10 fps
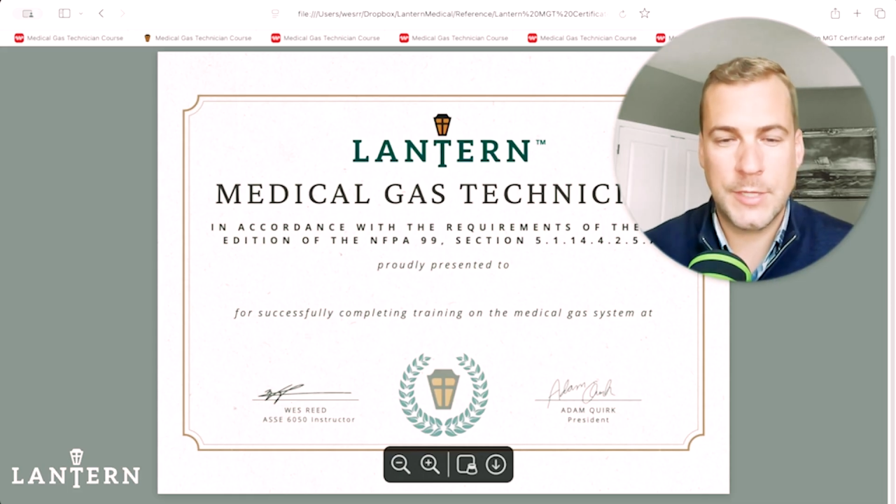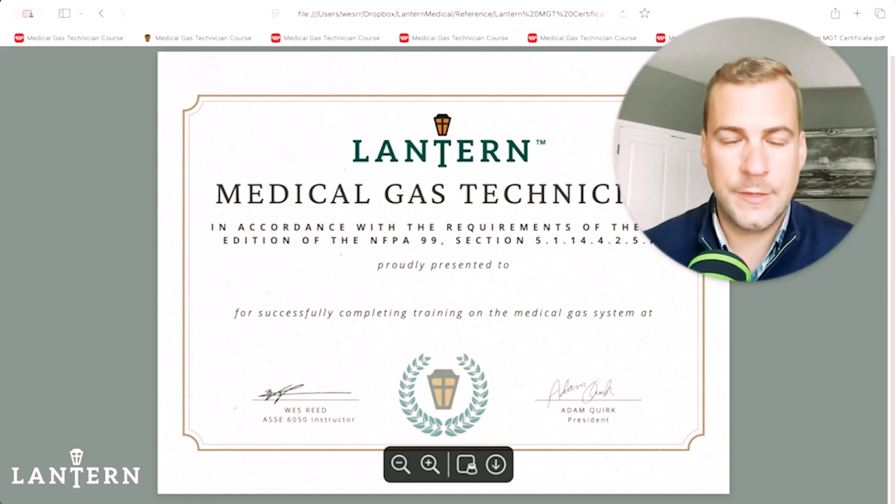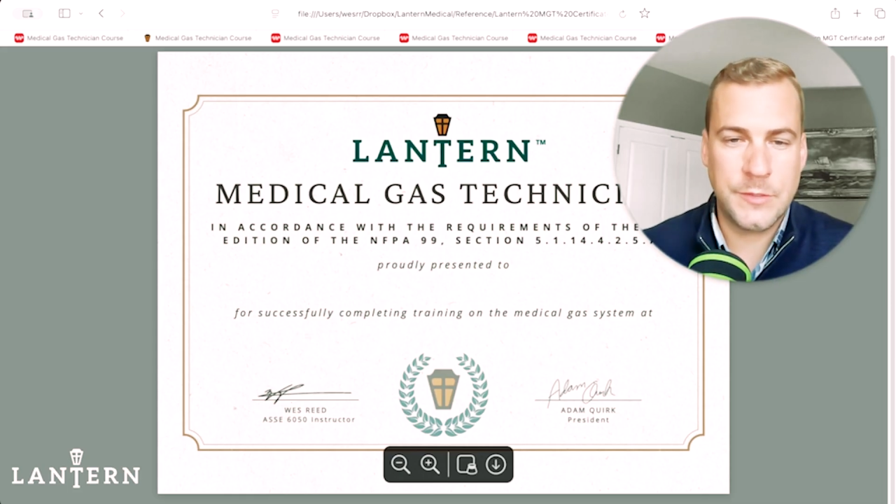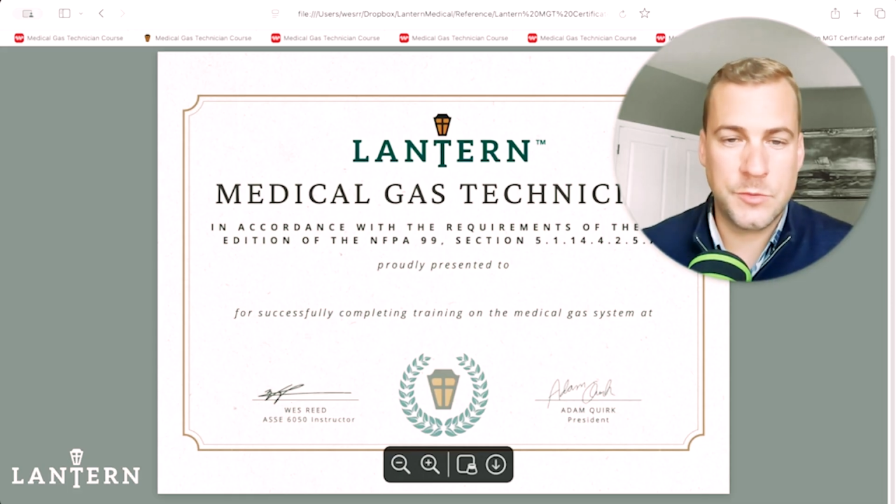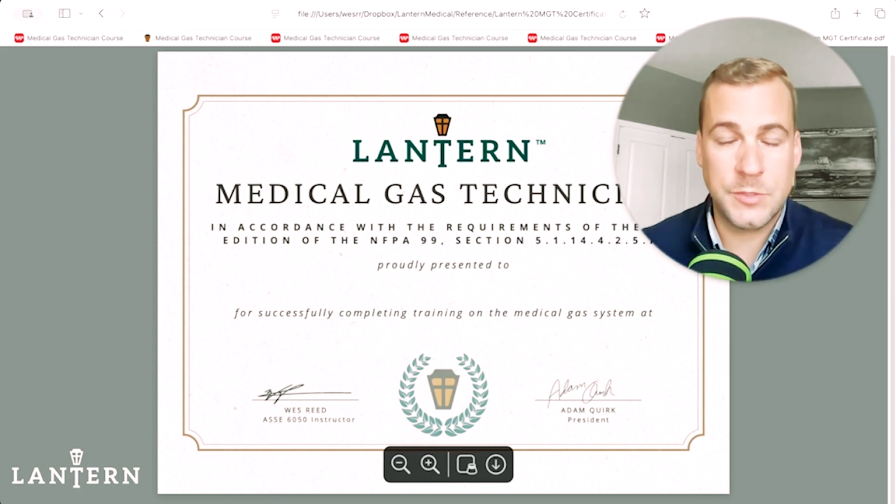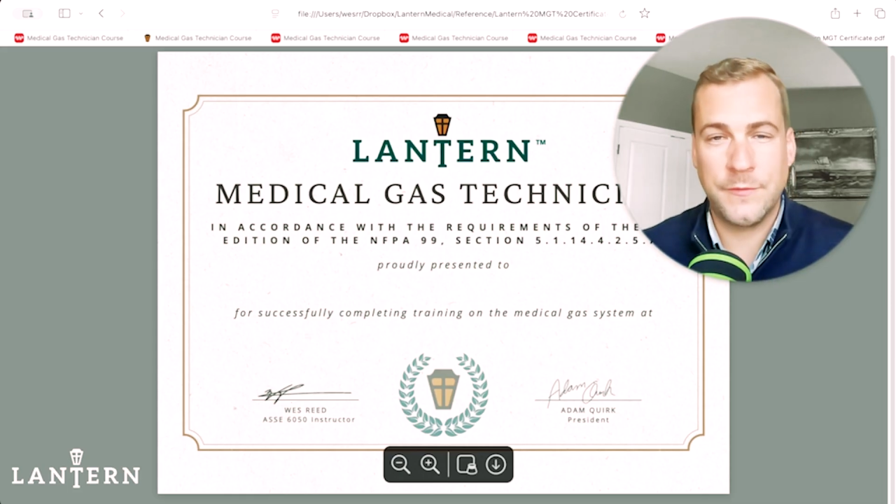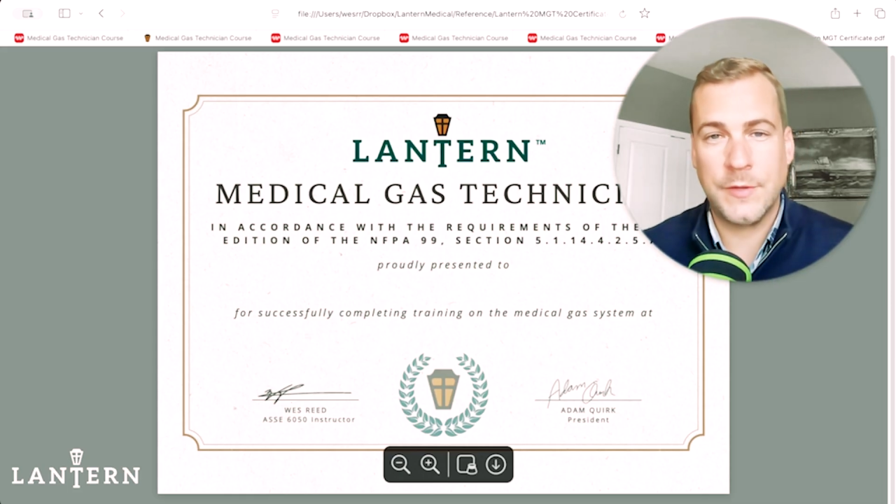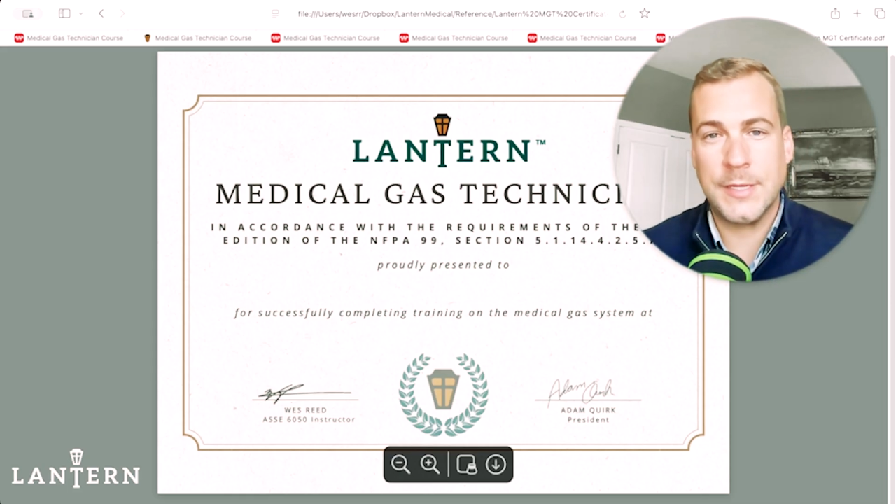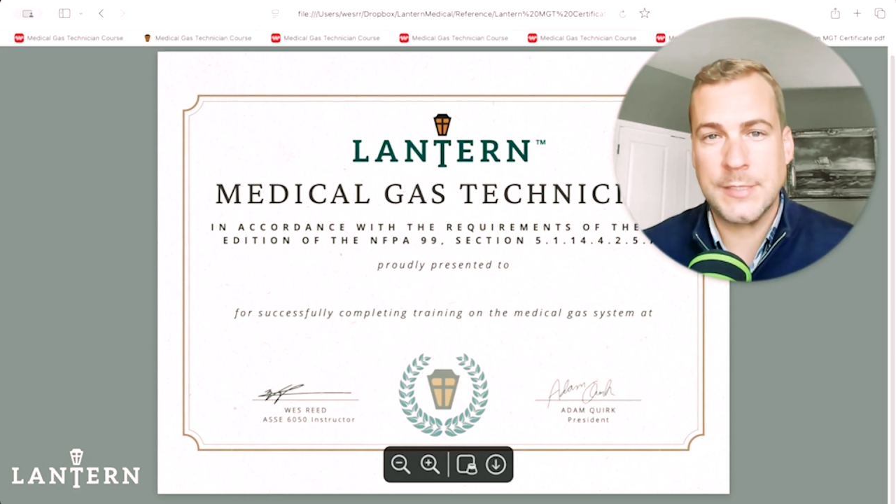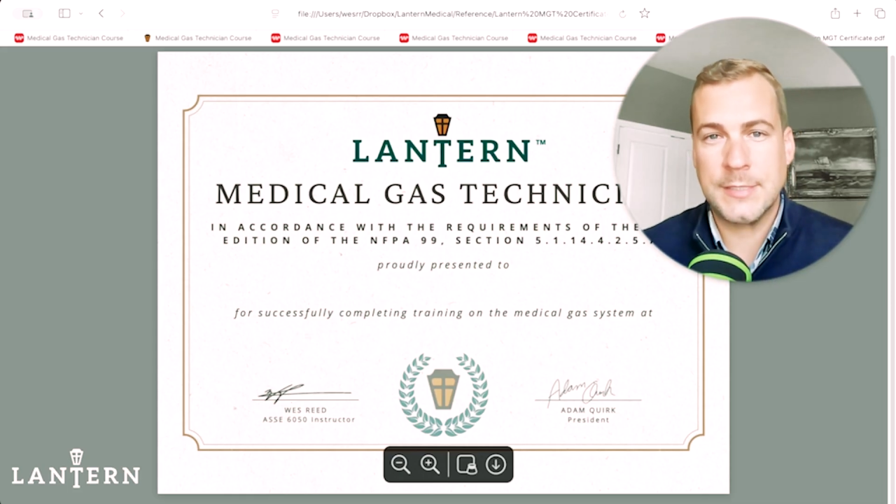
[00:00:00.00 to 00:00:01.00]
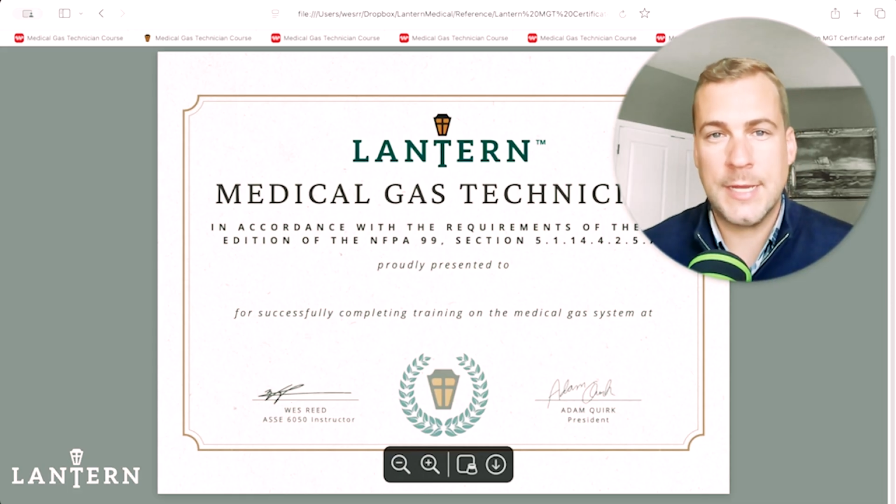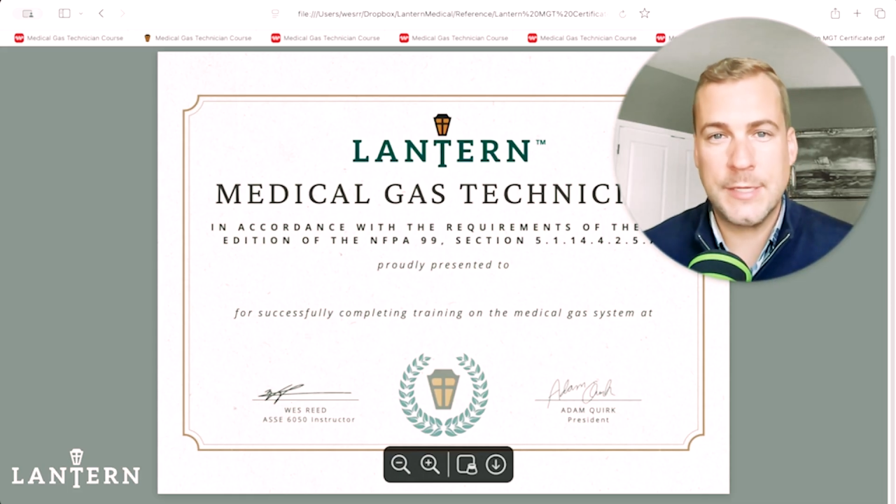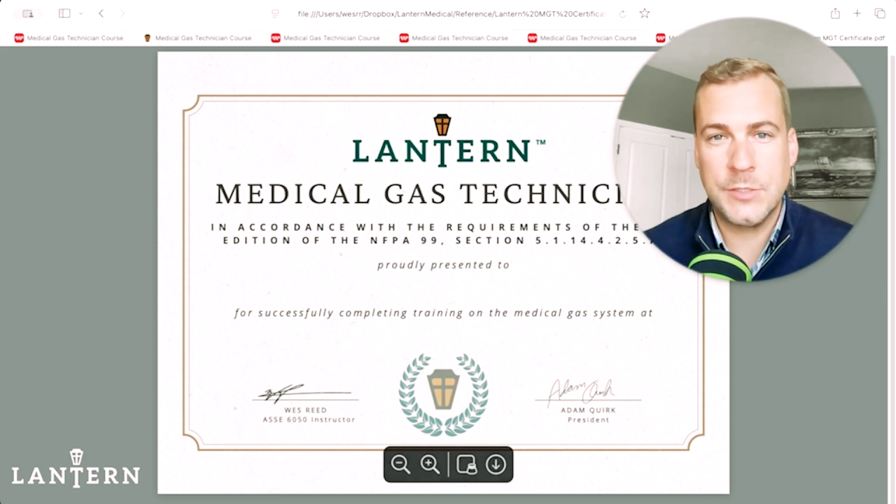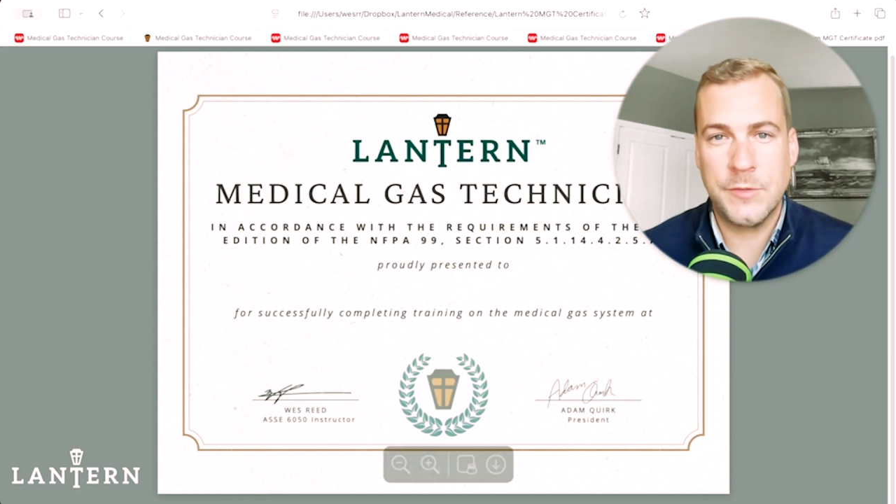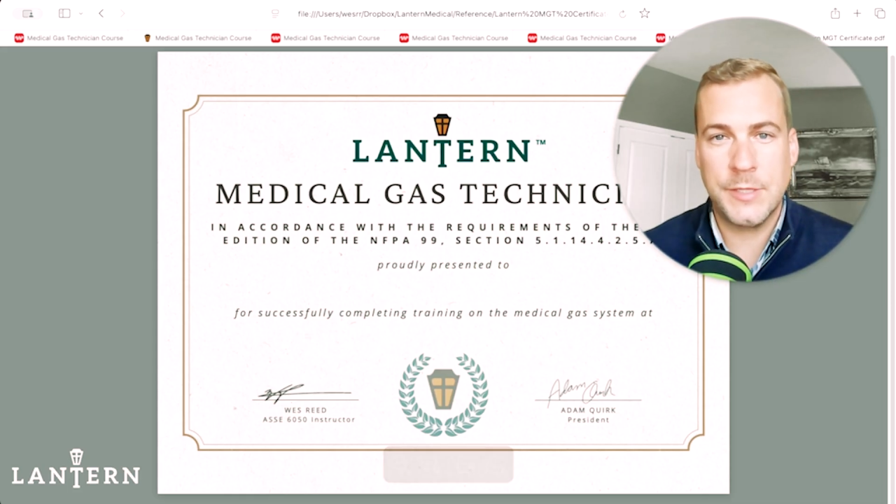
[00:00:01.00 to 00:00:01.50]
And the certificate is
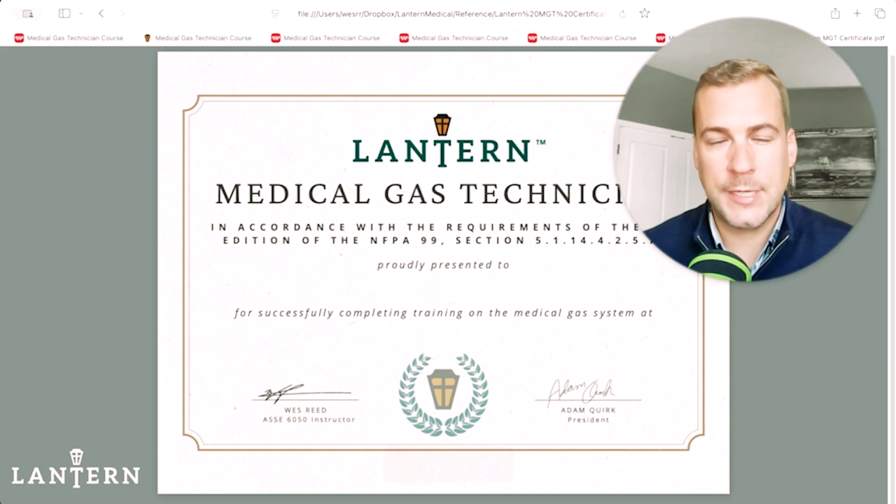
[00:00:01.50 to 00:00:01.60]
tied to the